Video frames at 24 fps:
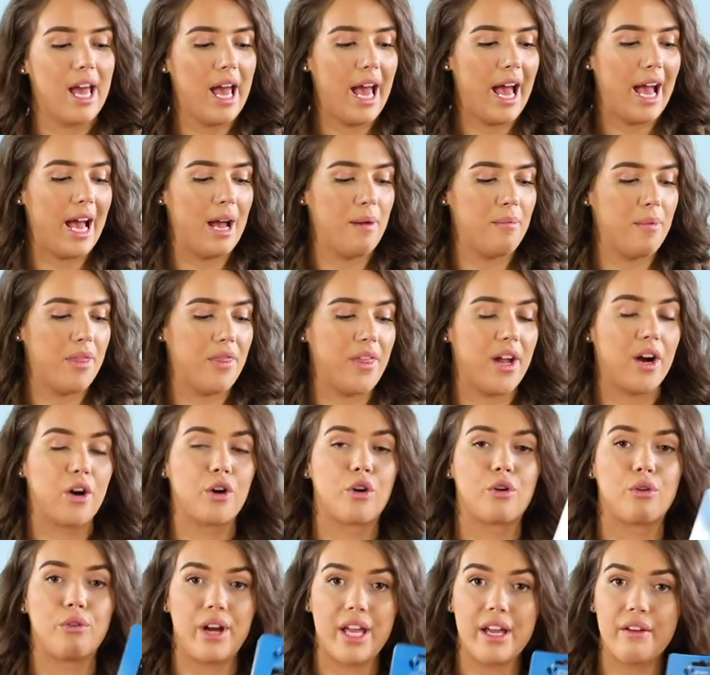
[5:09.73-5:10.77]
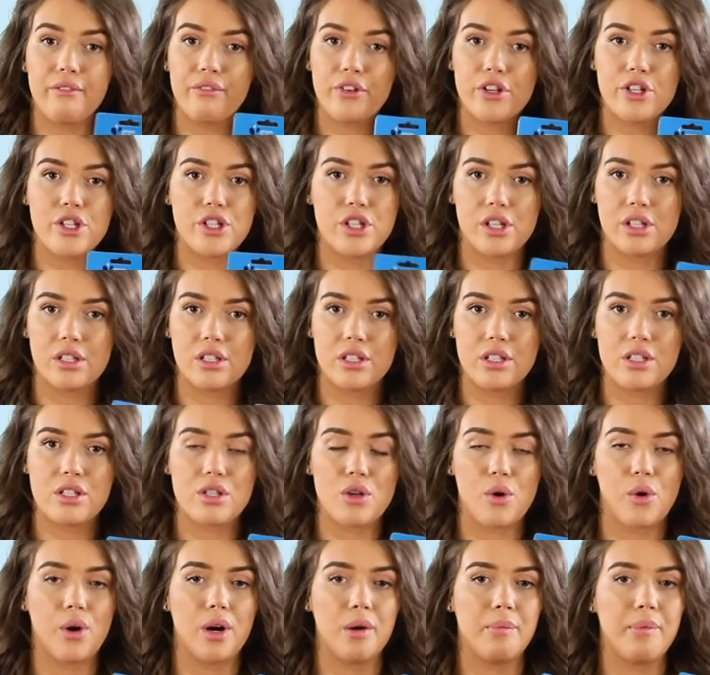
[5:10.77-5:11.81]
Um, they're great for students
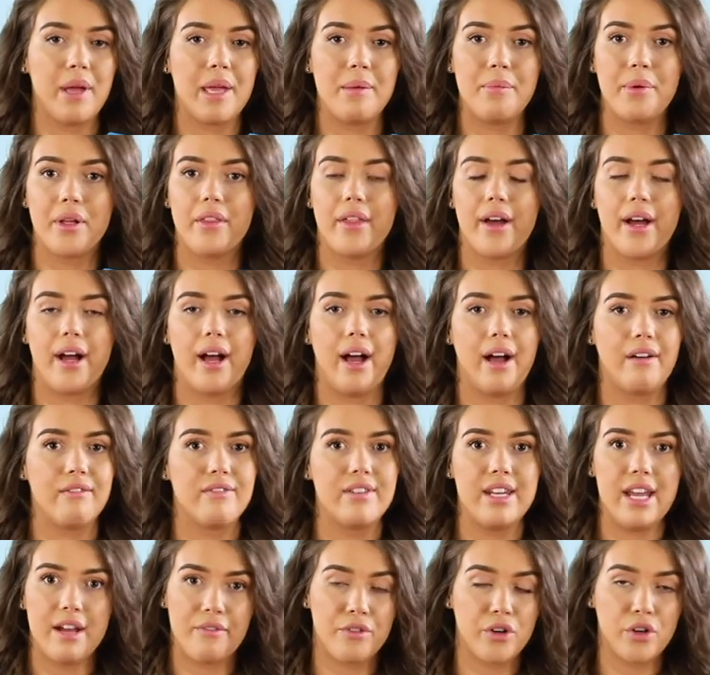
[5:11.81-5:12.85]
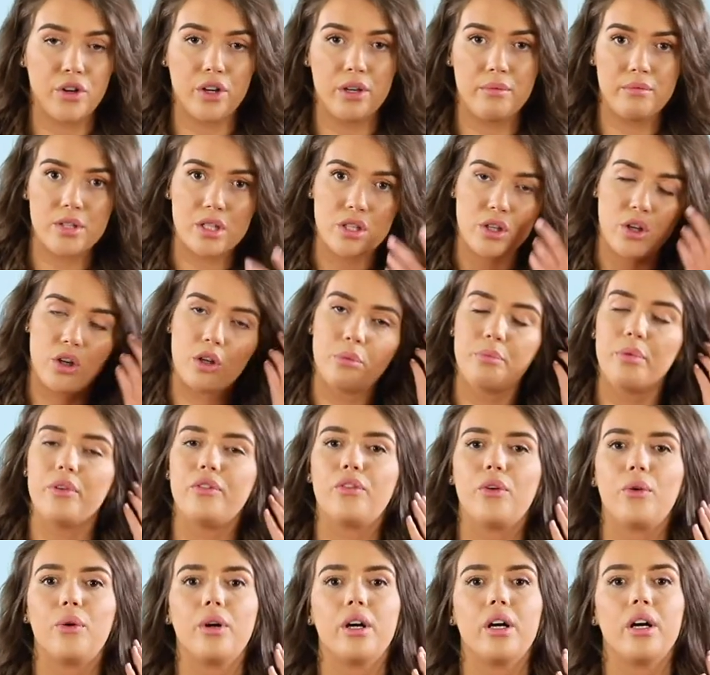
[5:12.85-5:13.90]
or people that have never groomed a dog
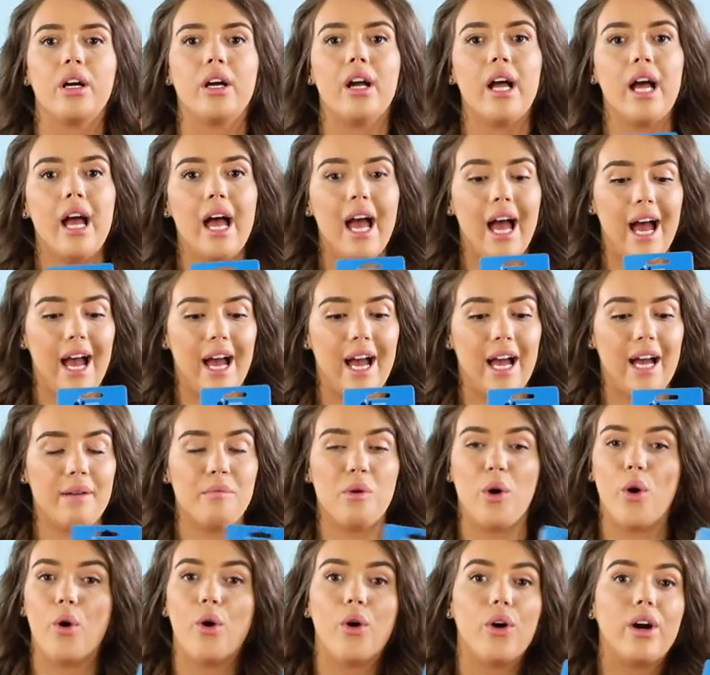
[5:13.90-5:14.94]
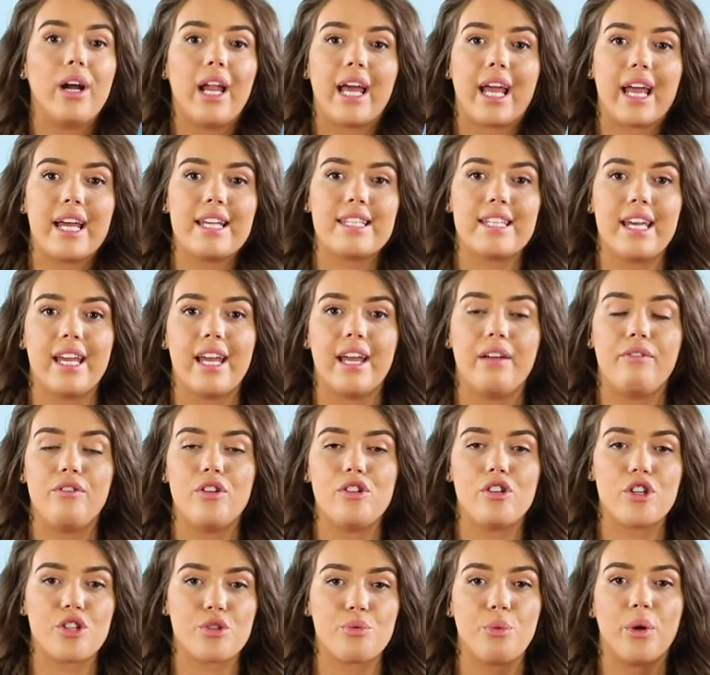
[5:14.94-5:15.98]
before um, or like I say, if you
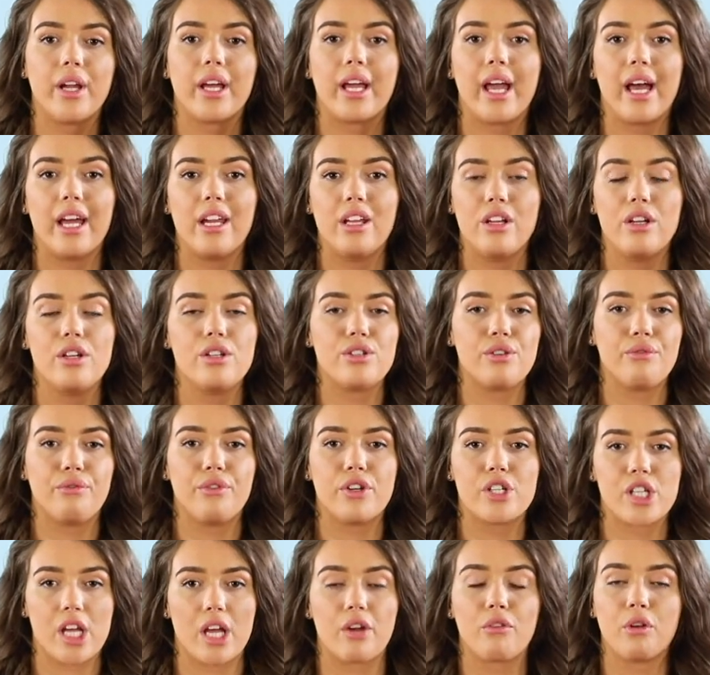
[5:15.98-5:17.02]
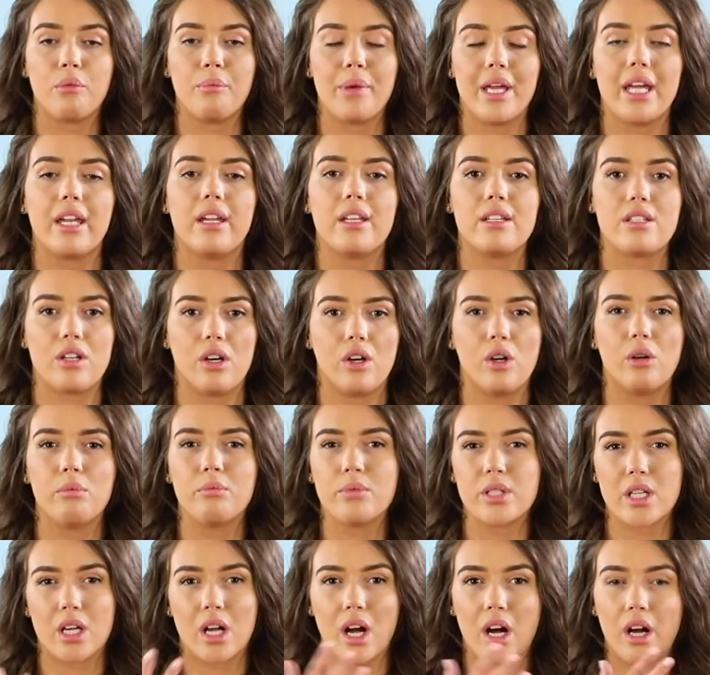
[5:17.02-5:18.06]
just want to kind of use them for general maintenance at home
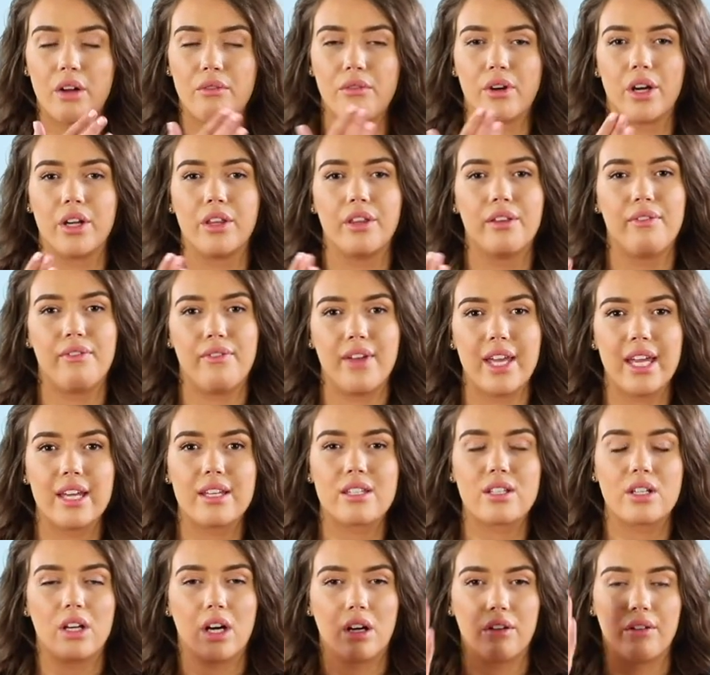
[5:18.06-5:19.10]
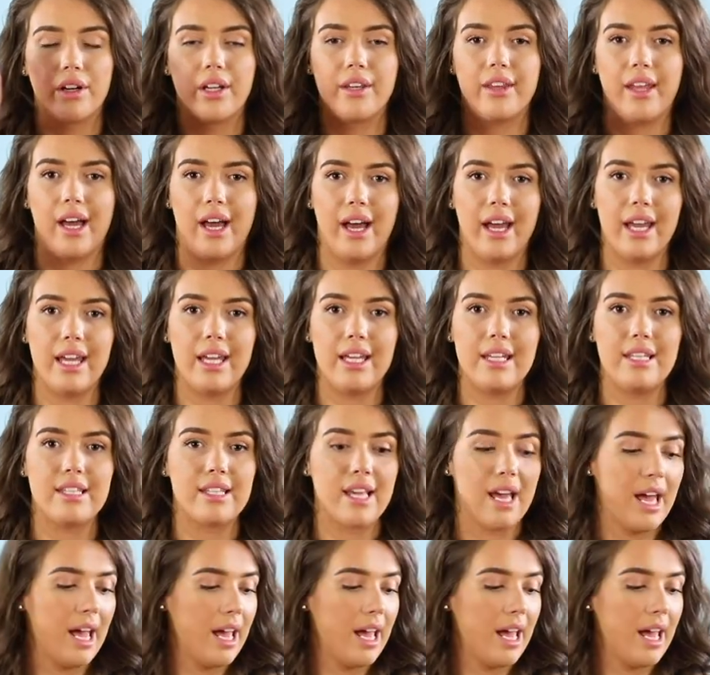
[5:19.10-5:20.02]
to cut around the face, cut around the eyes.